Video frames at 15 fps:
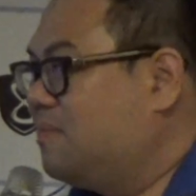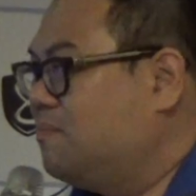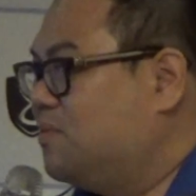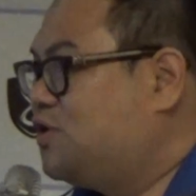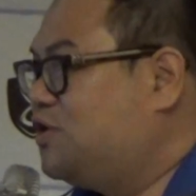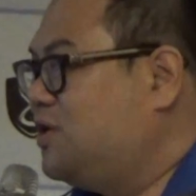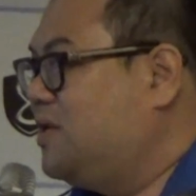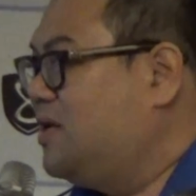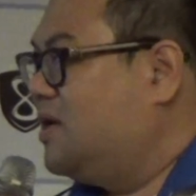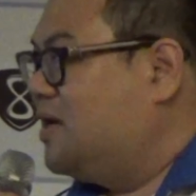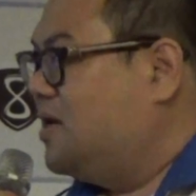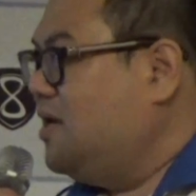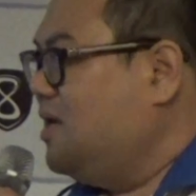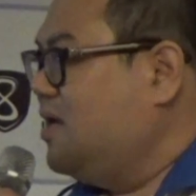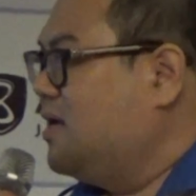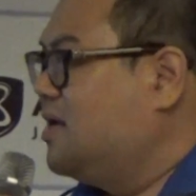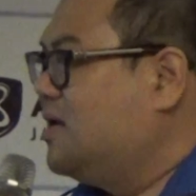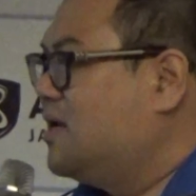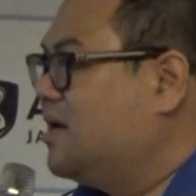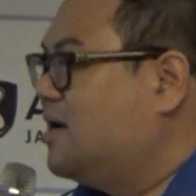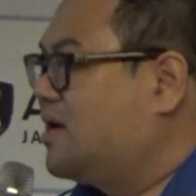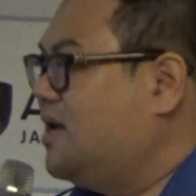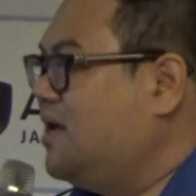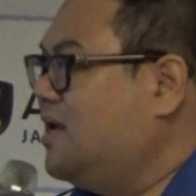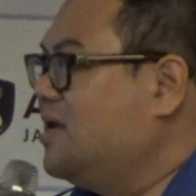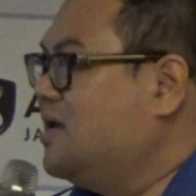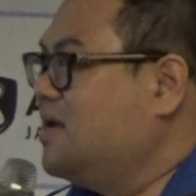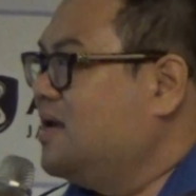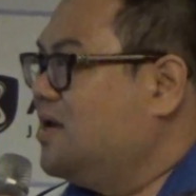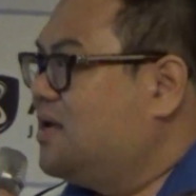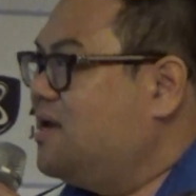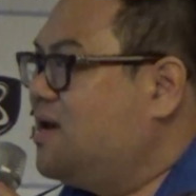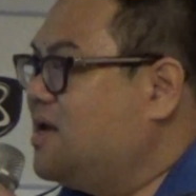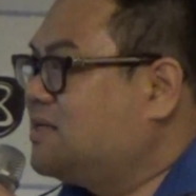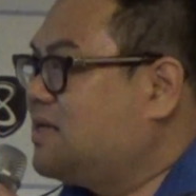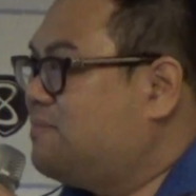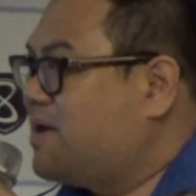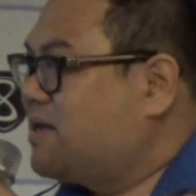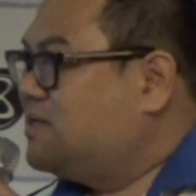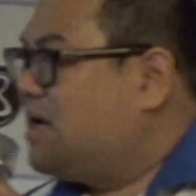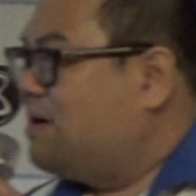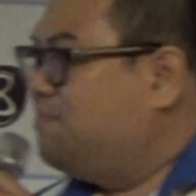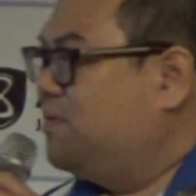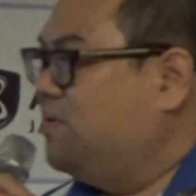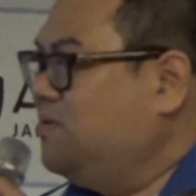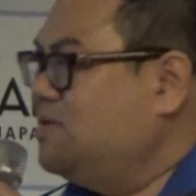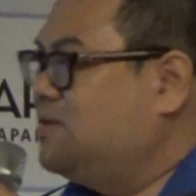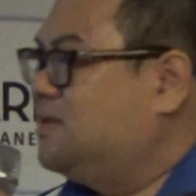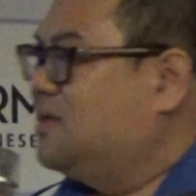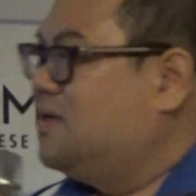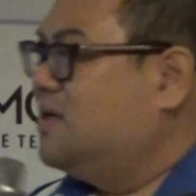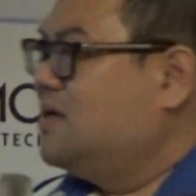machine here. Okay, here are some examples.